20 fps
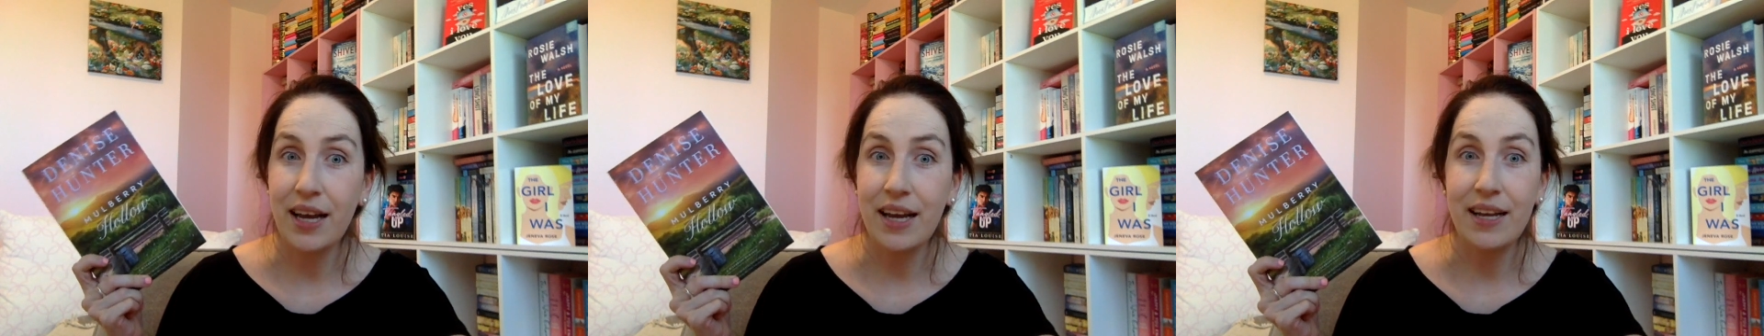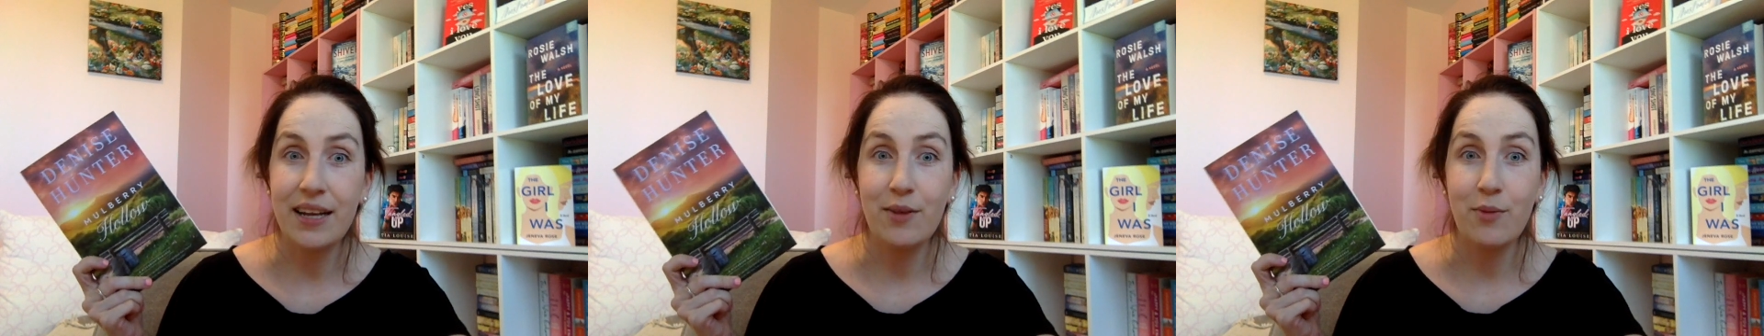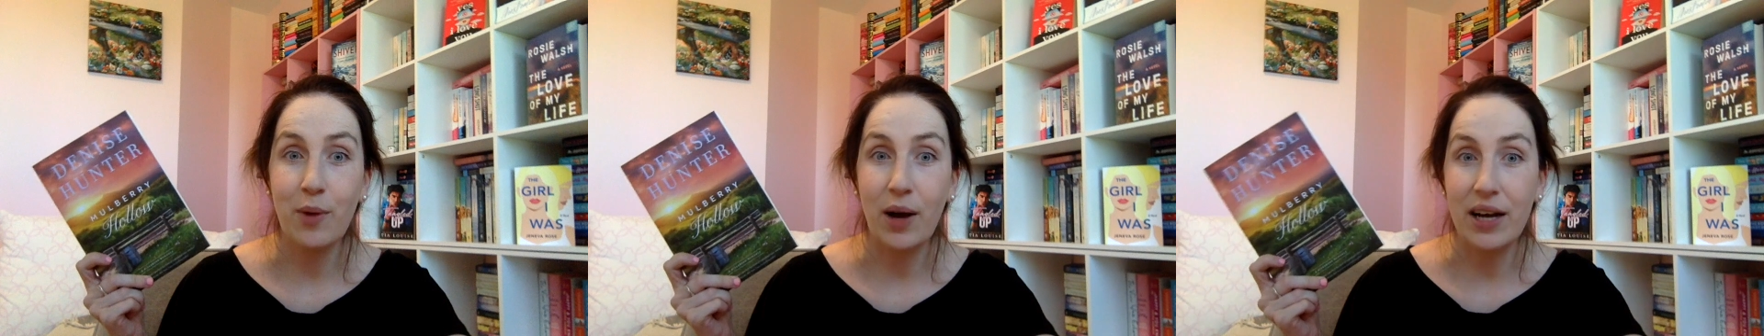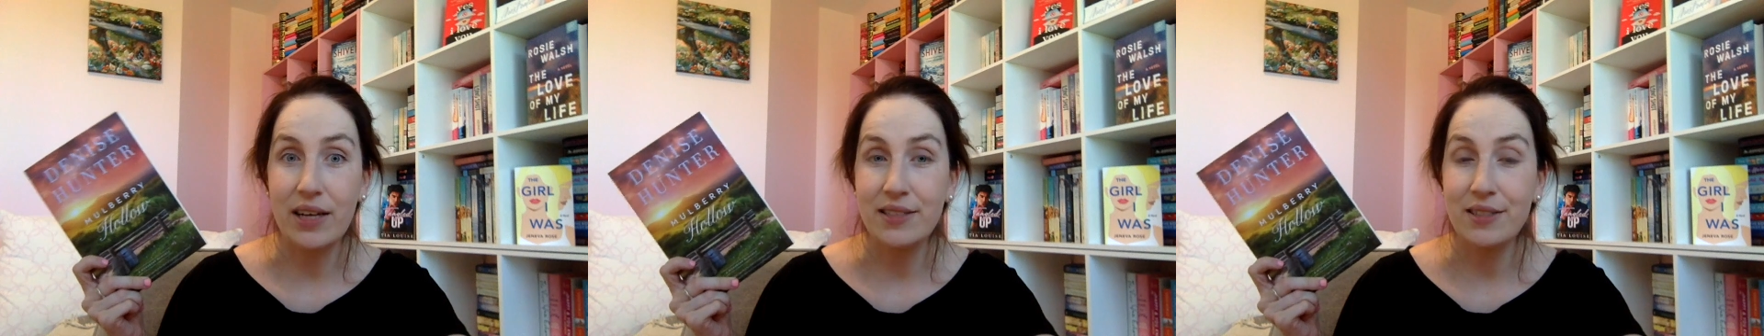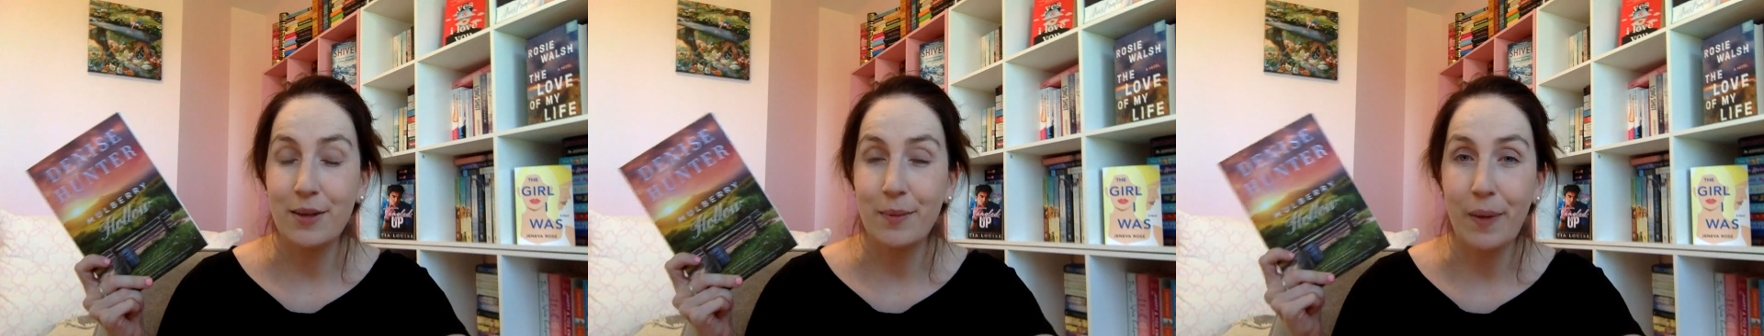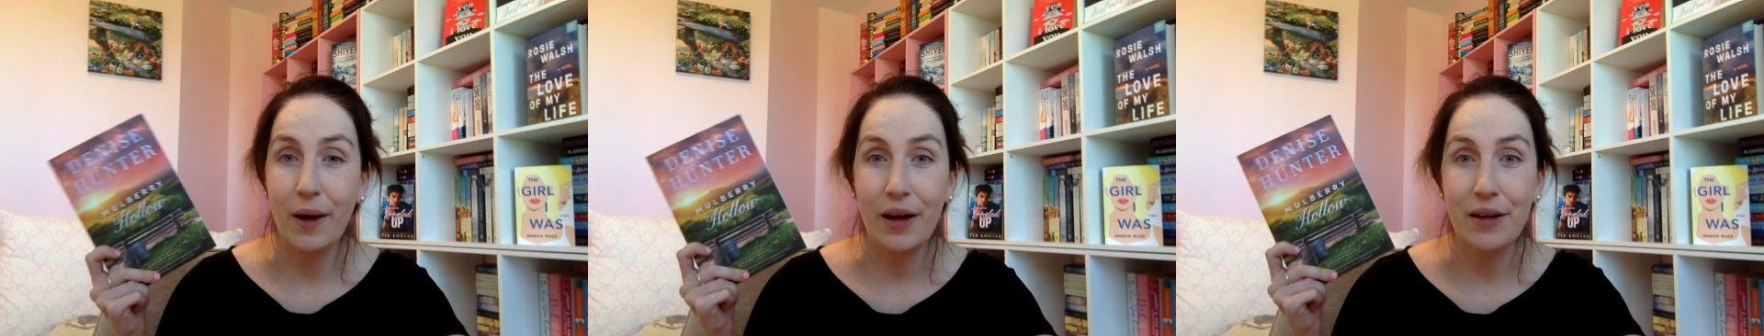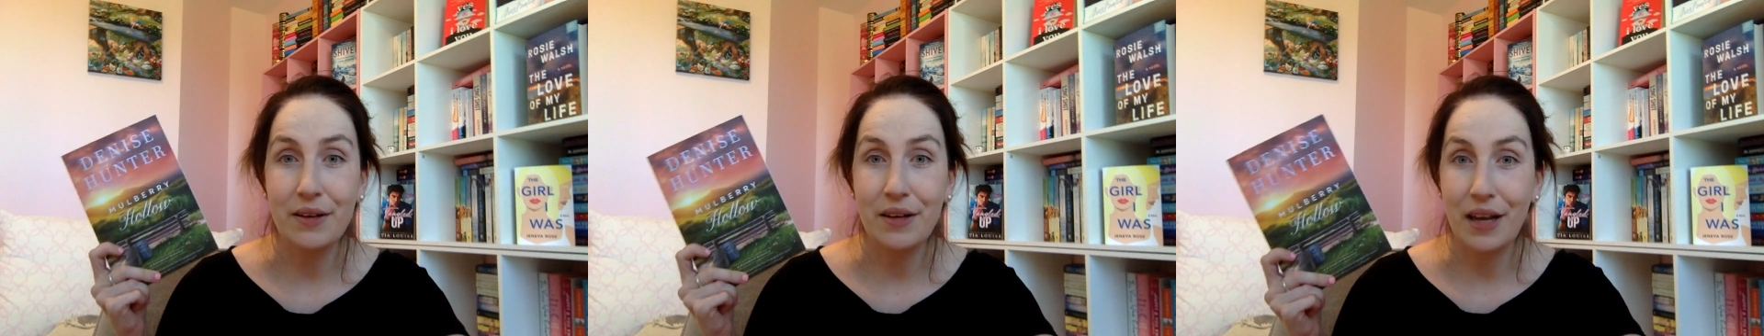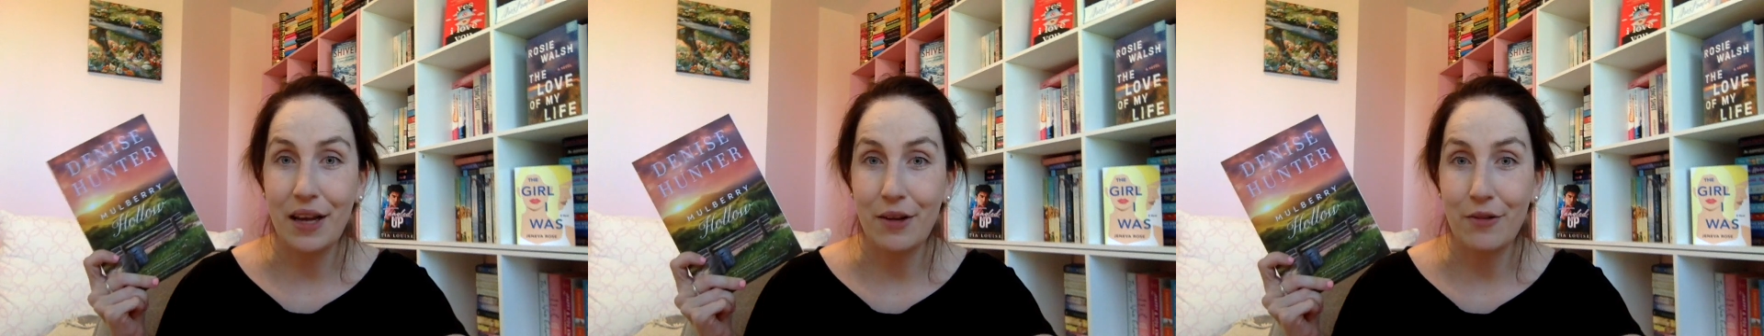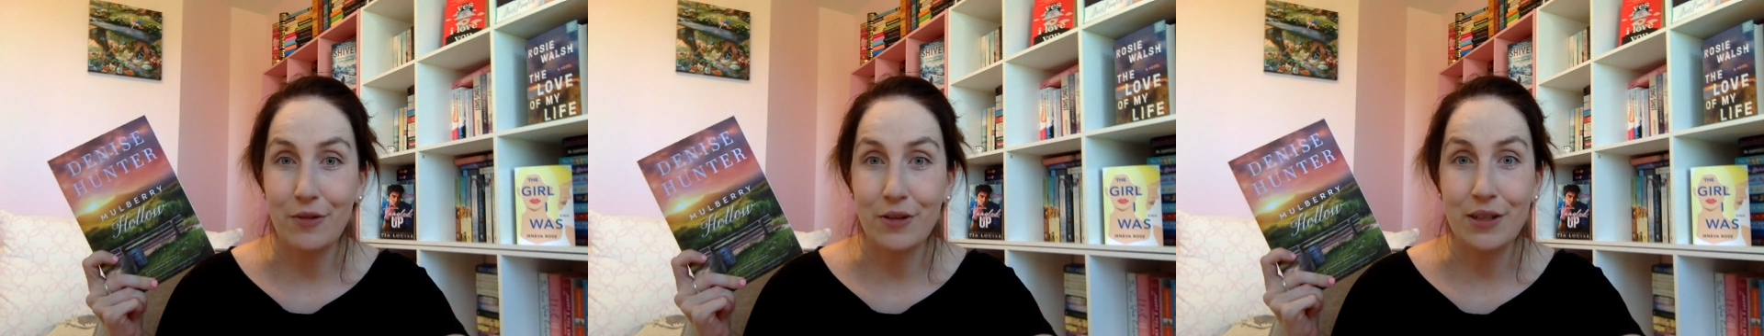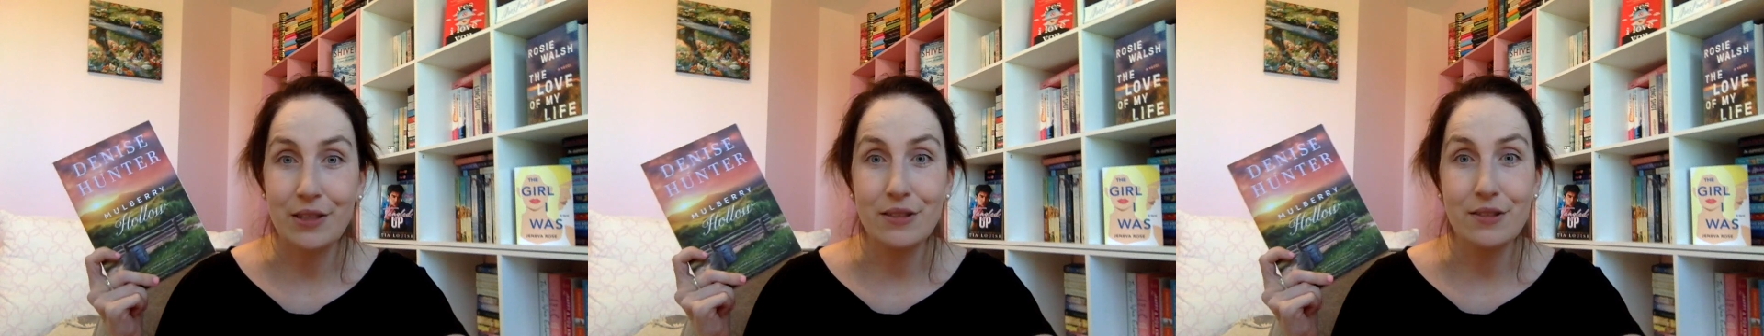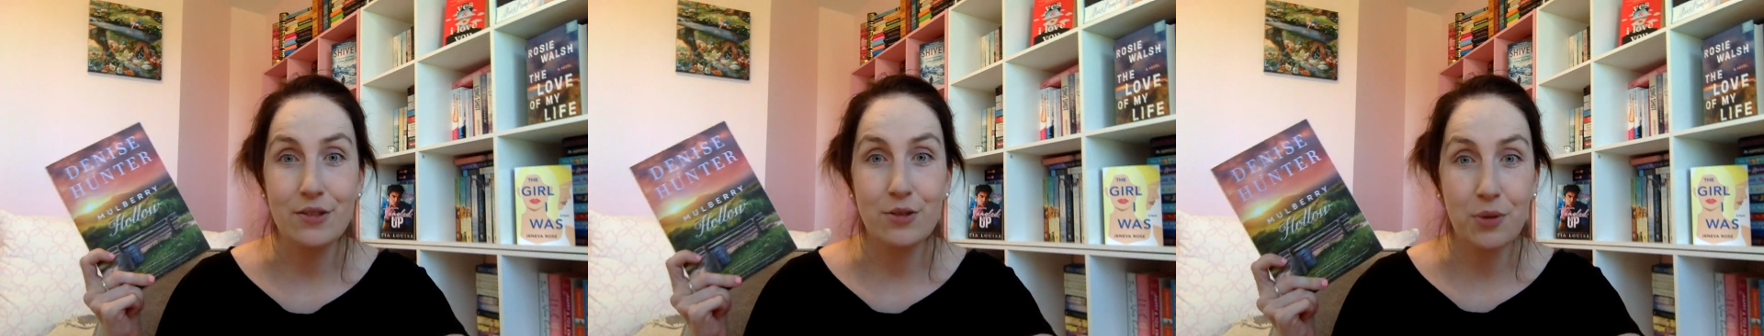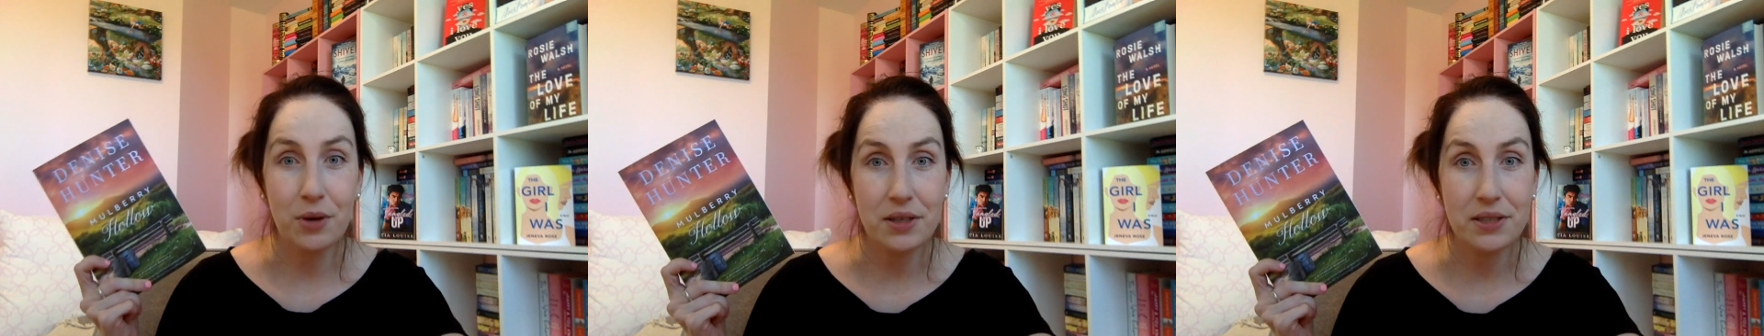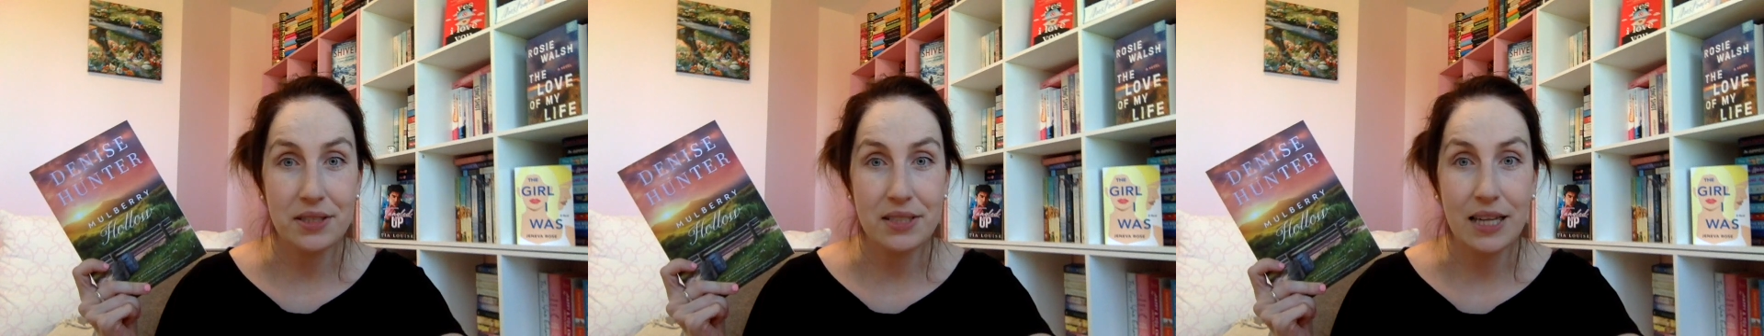and winds up on Avery's
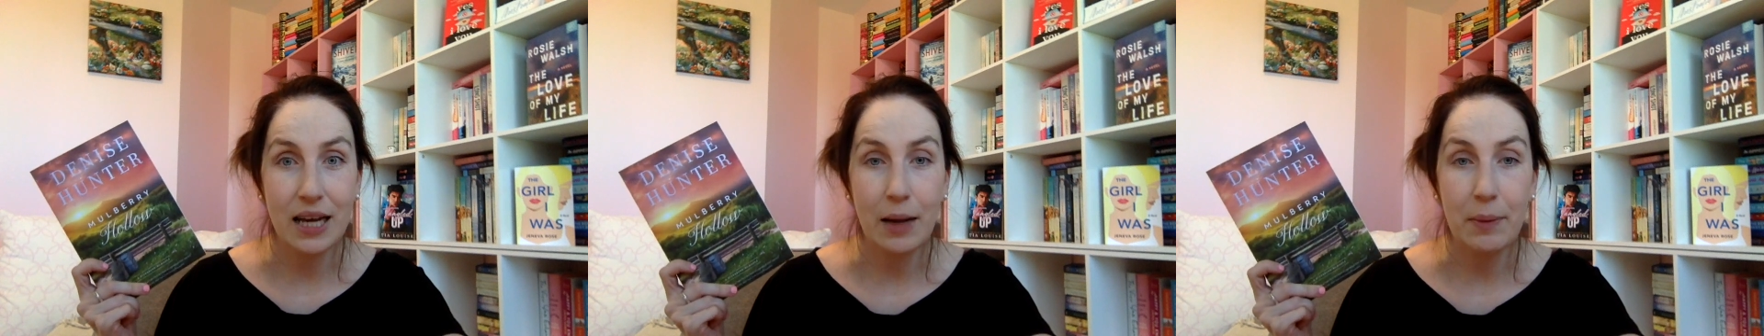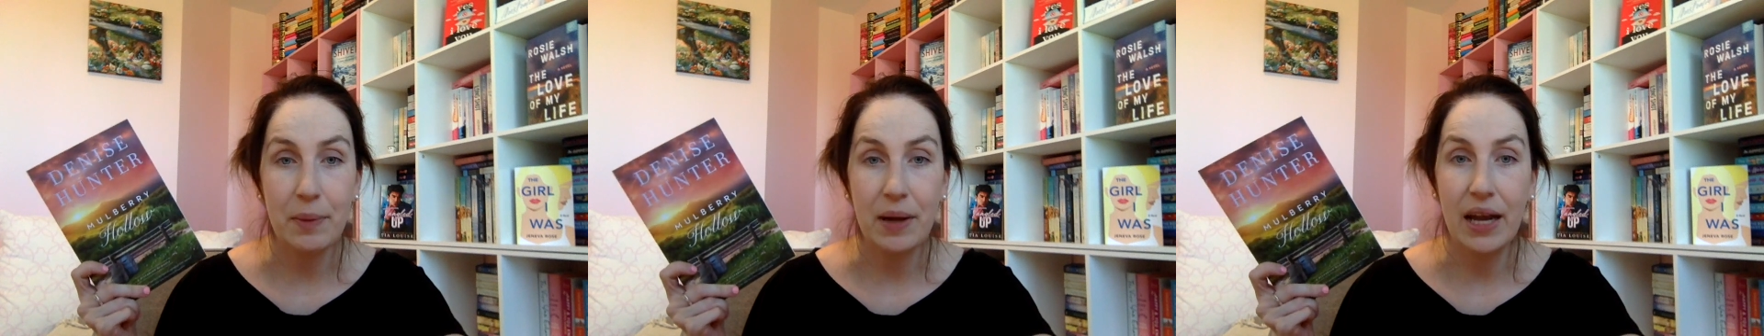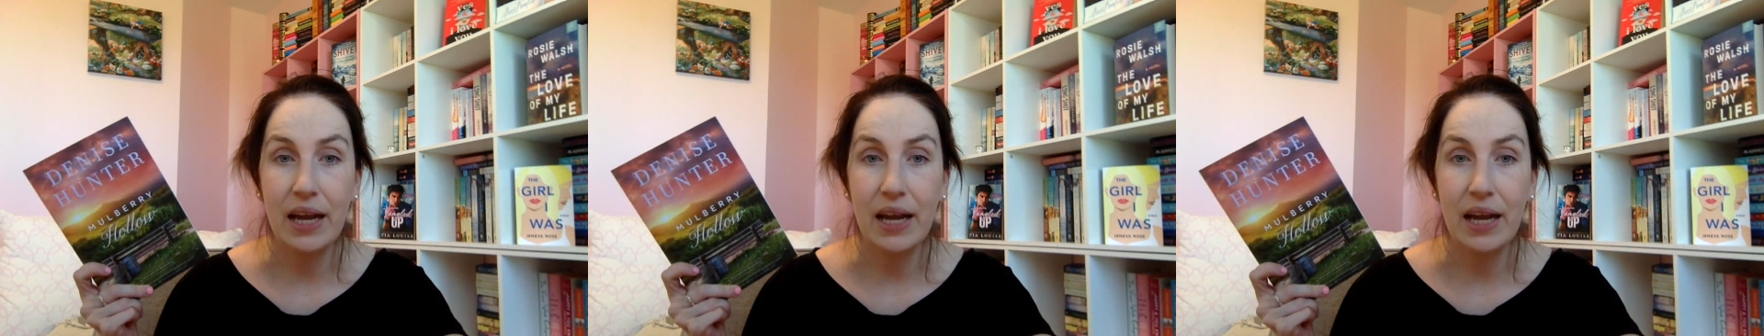doorstep,